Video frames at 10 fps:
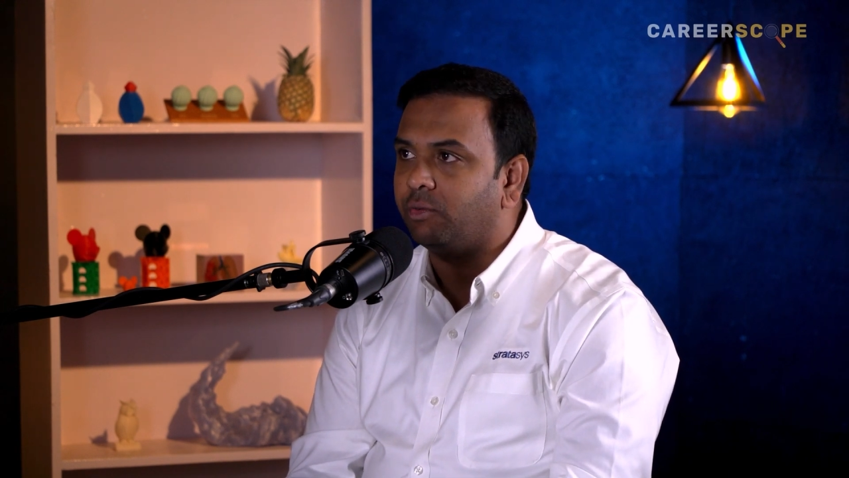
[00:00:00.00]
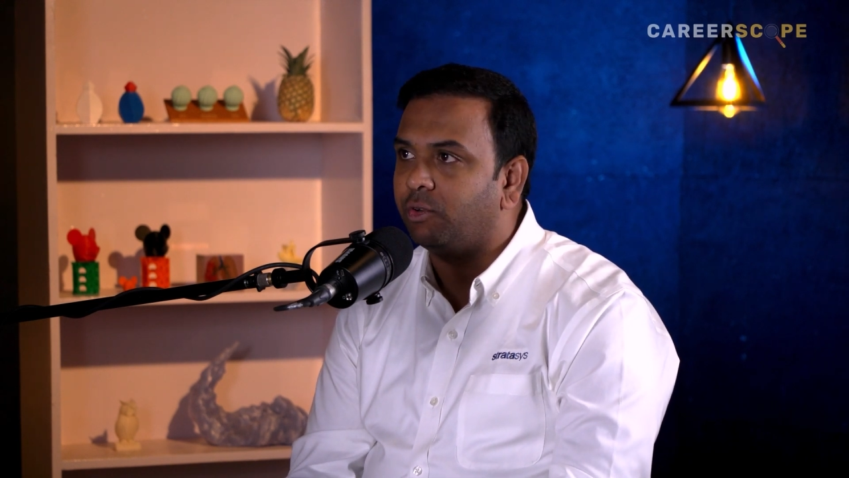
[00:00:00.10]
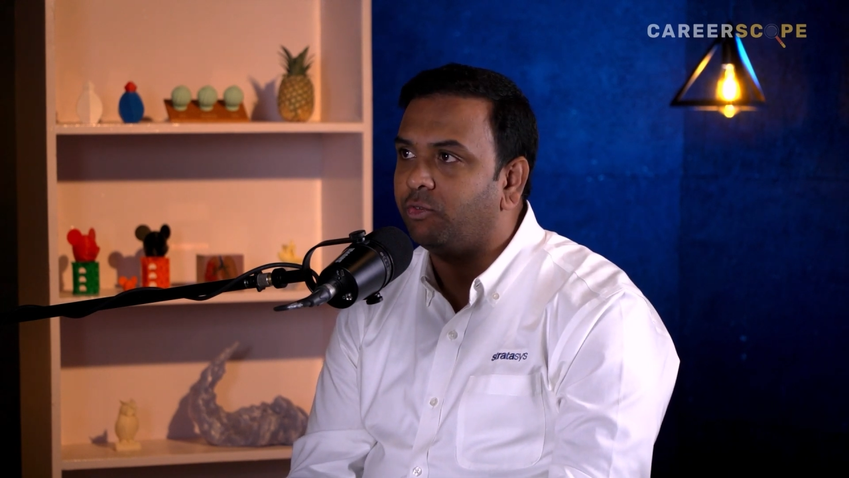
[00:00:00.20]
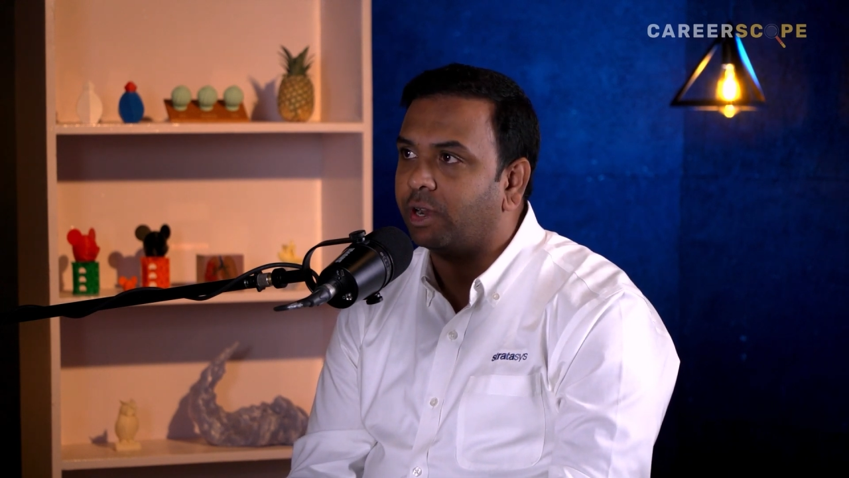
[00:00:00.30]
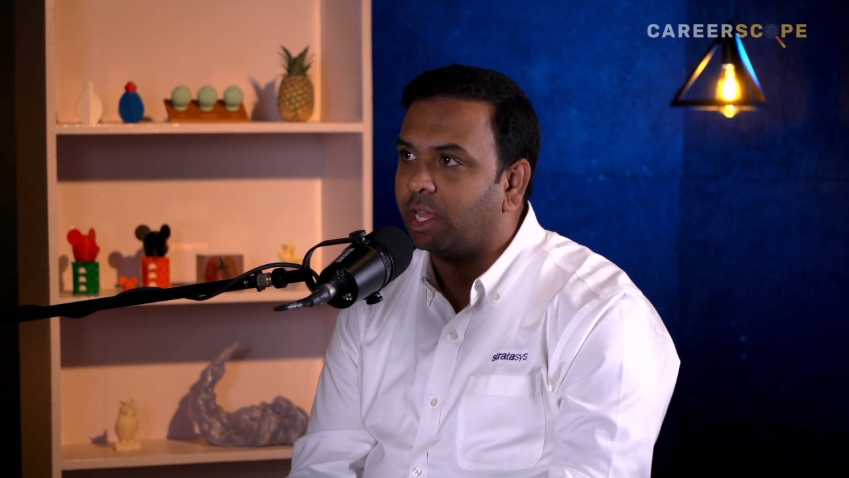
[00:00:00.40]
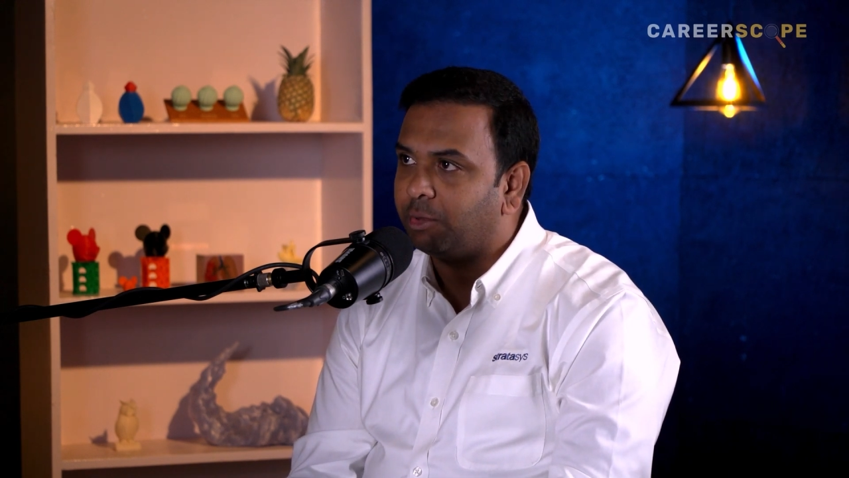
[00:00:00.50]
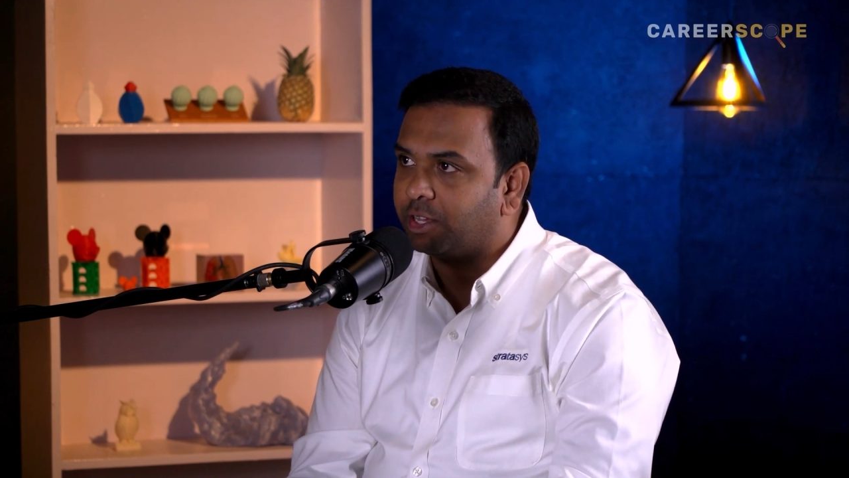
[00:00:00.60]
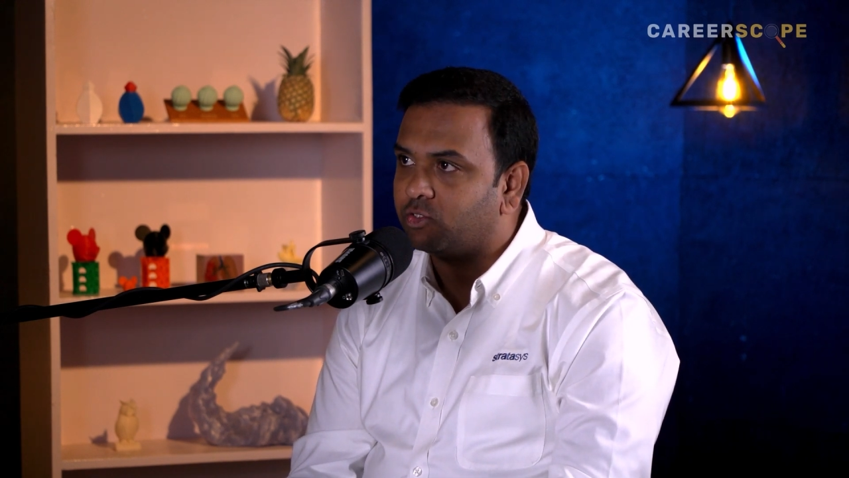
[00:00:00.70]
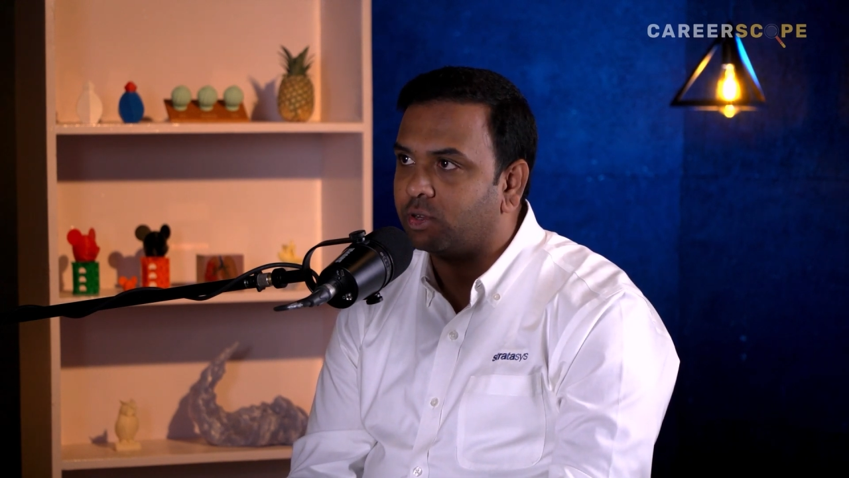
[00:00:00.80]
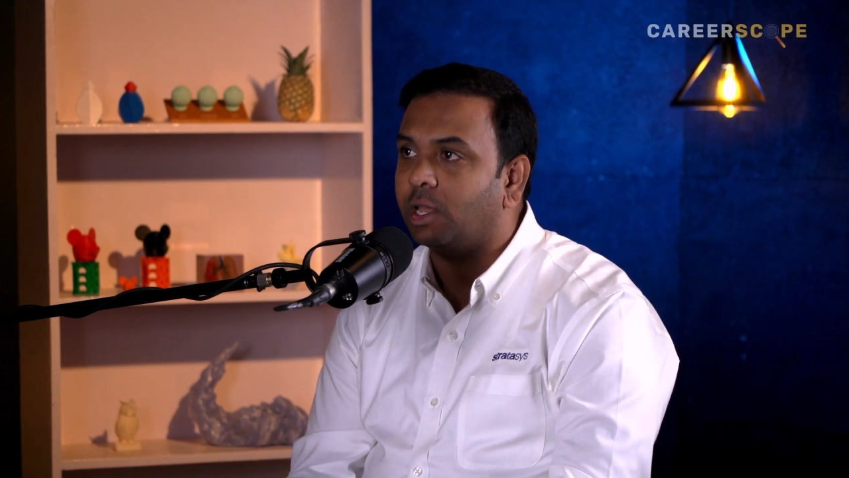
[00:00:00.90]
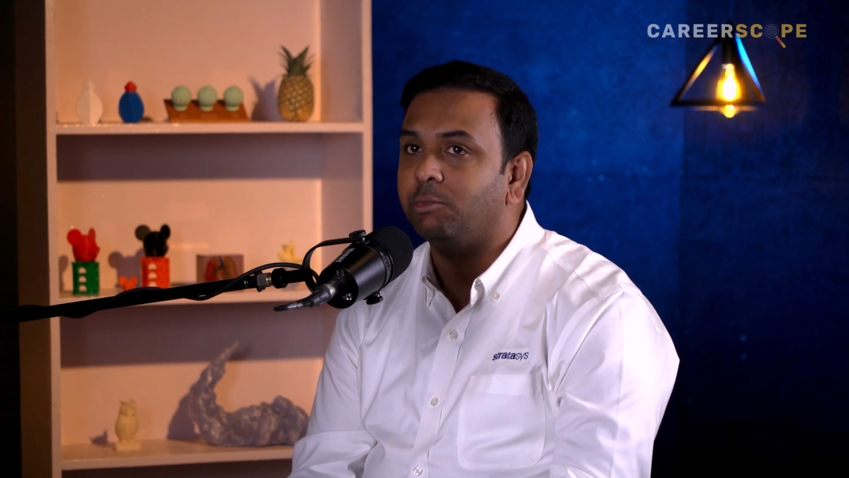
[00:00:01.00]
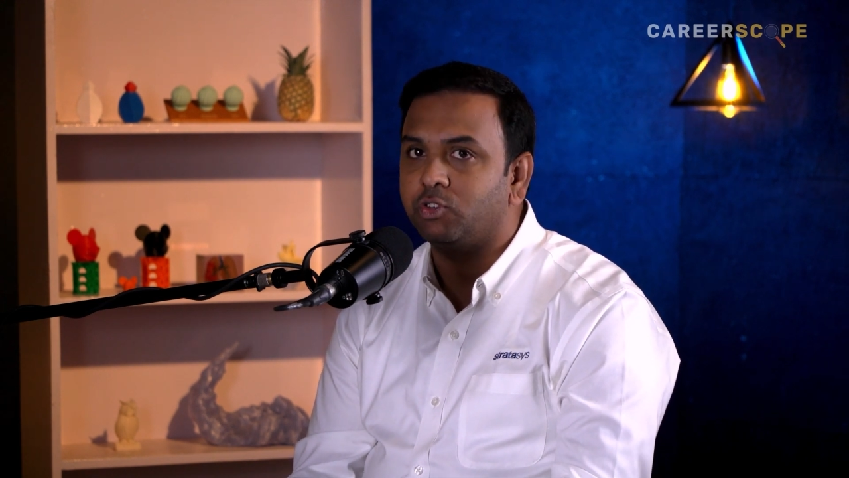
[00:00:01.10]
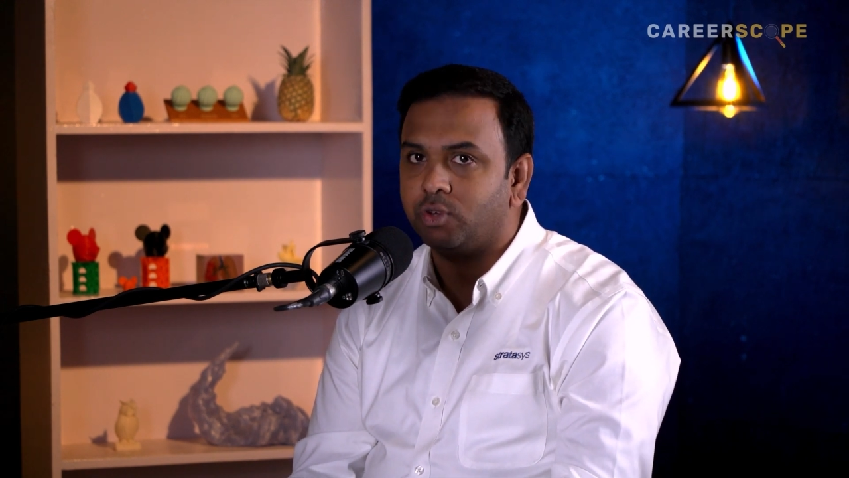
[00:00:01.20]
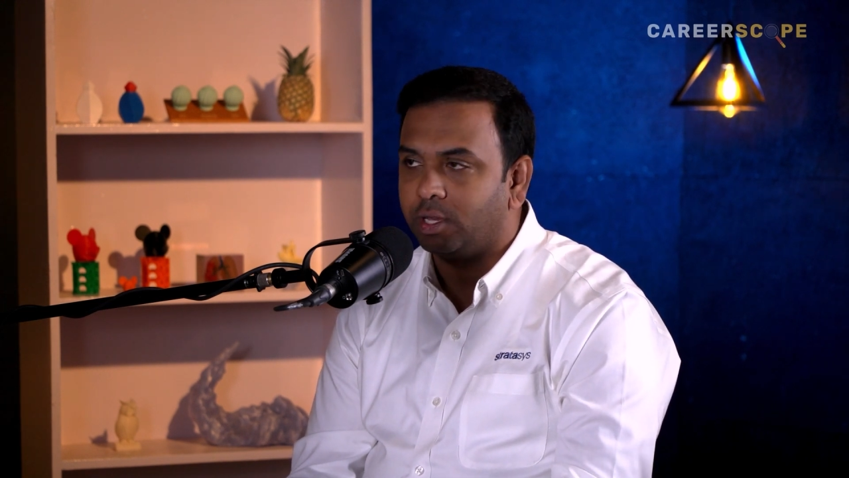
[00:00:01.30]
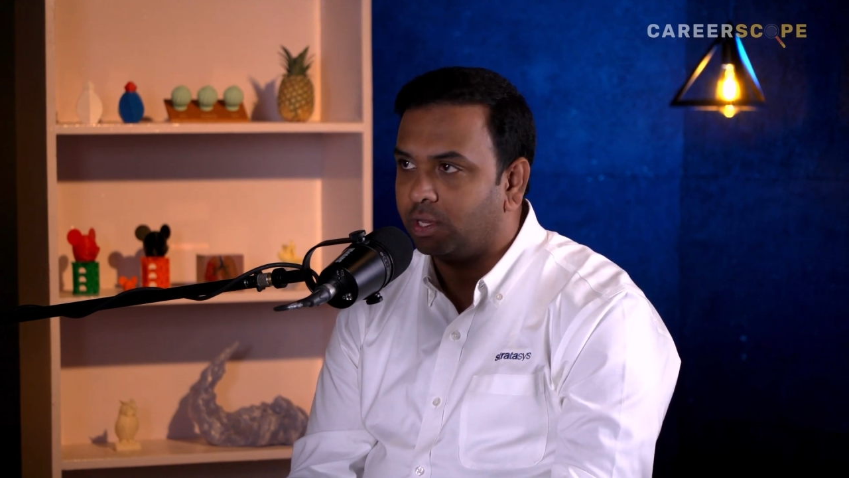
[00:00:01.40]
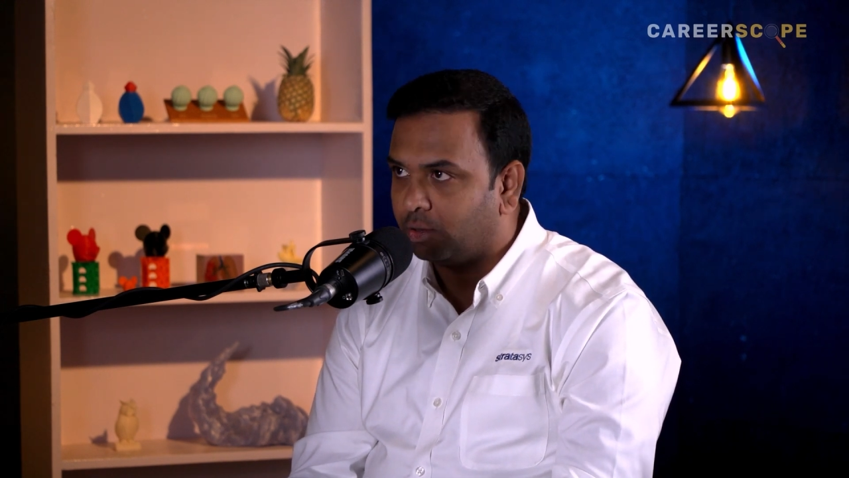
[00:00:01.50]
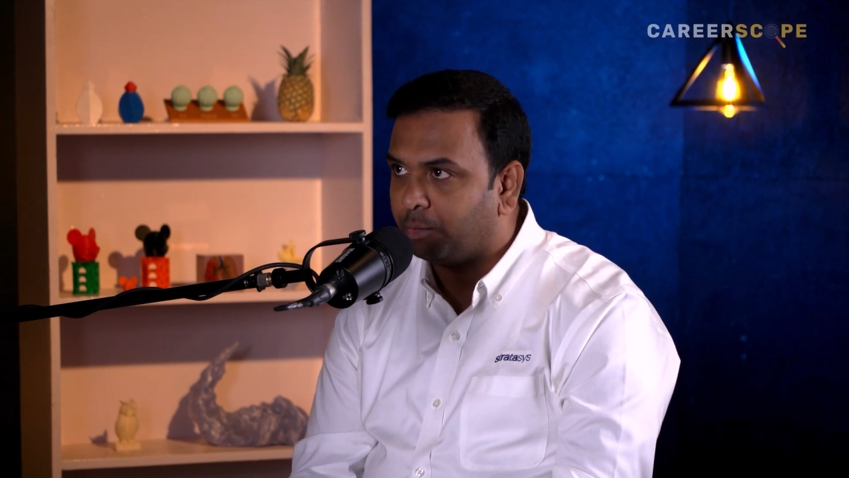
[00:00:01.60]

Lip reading: even for chemistry,